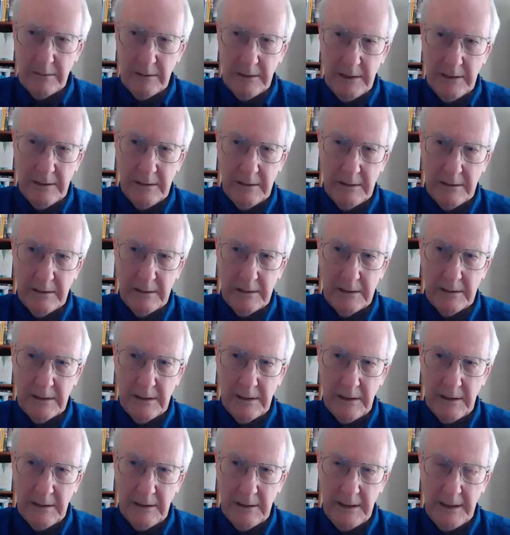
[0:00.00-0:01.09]
is
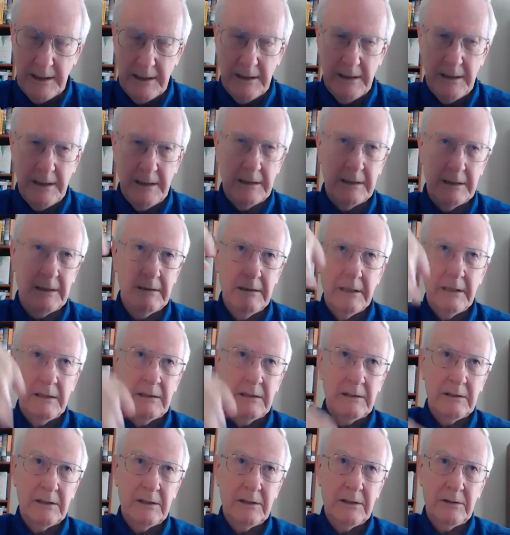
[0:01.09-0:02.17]
the lady that
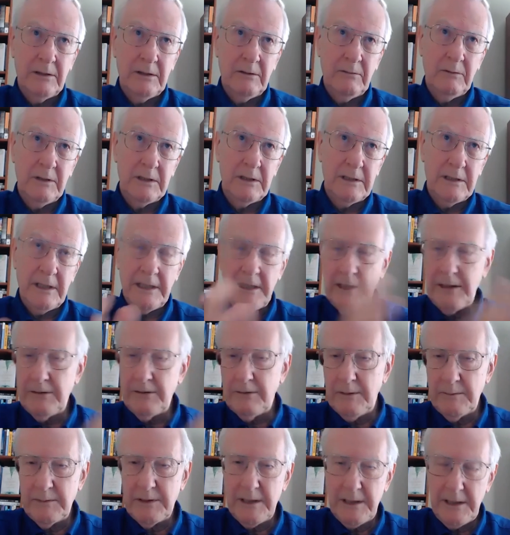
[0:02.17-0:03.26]
sort of was the
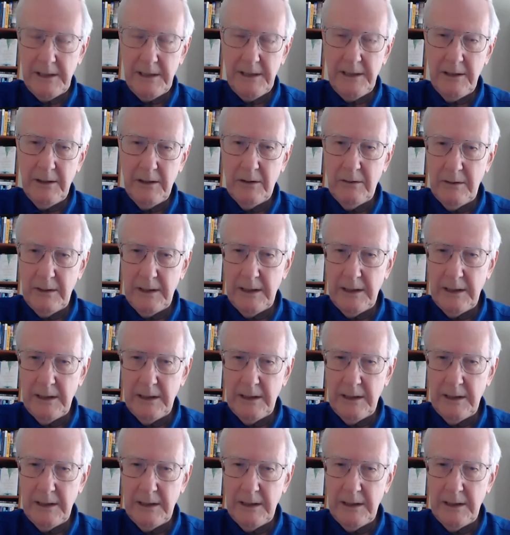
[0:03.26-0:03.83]
interim CEO,